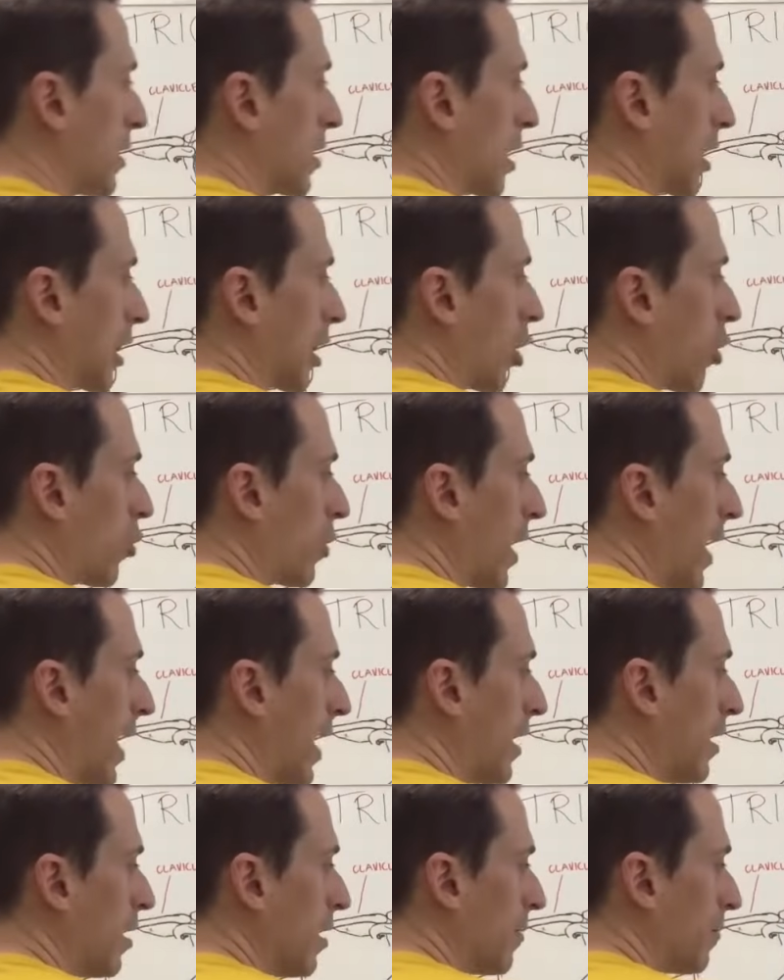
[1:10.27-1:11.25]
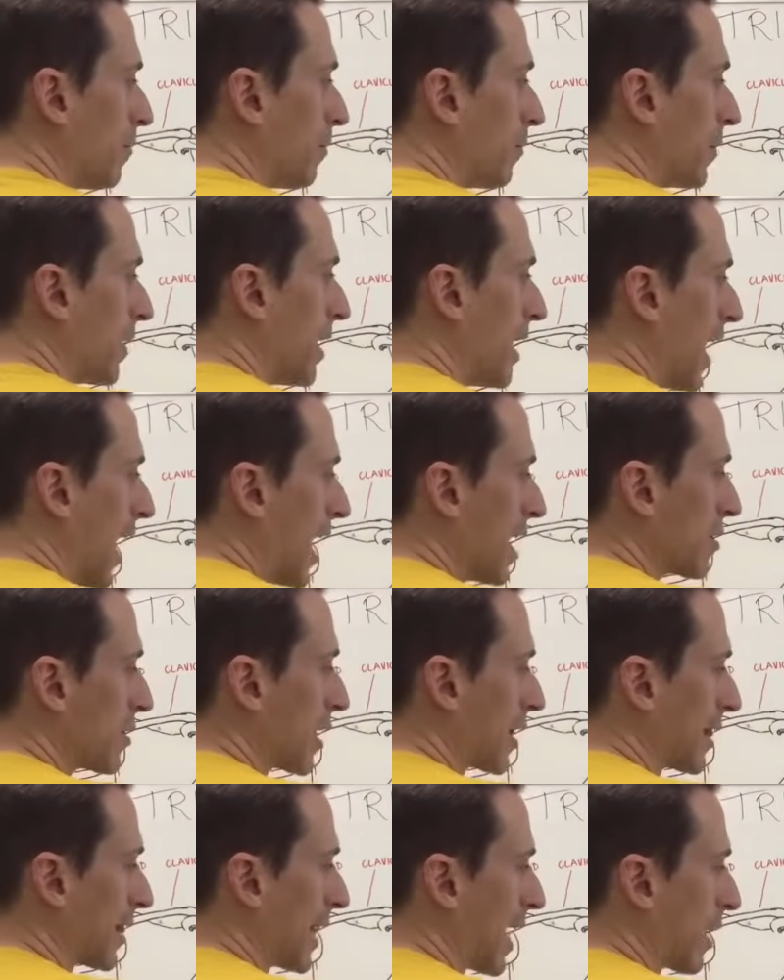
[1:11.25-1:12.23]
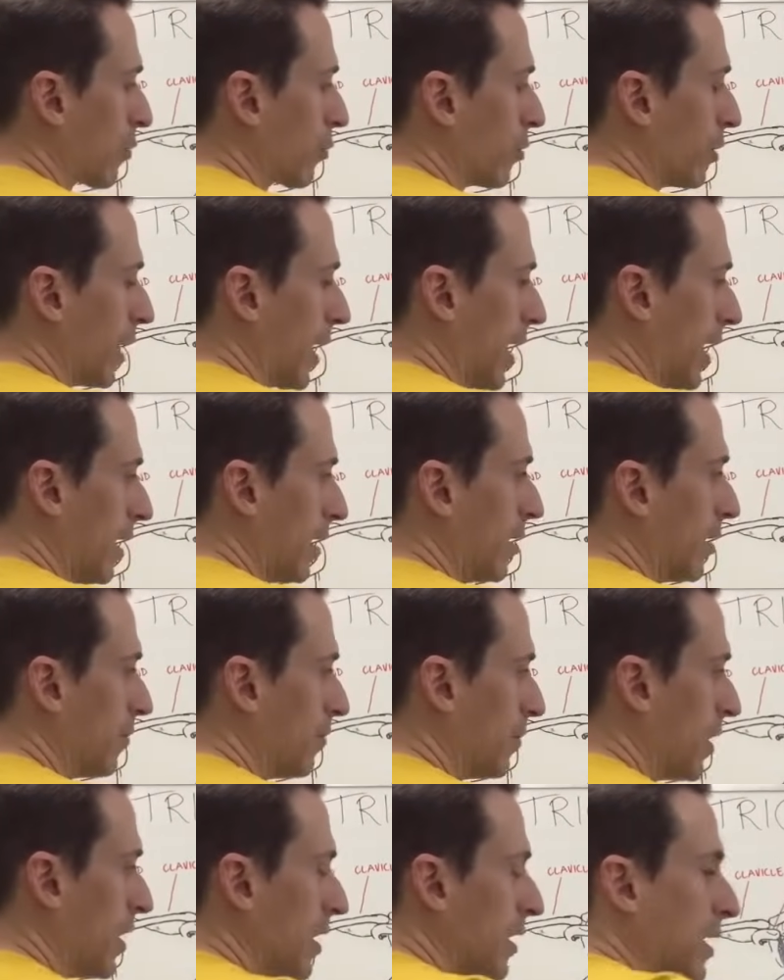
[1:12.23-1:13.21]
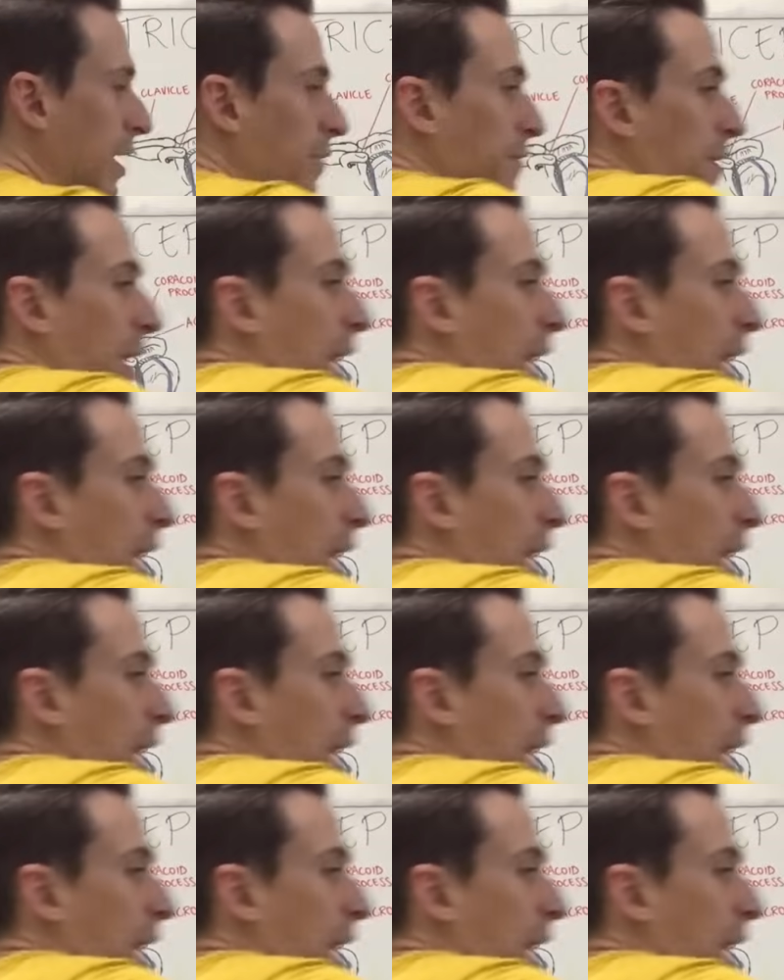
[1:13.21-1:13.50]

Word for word: the long head and the lateral head. Now if you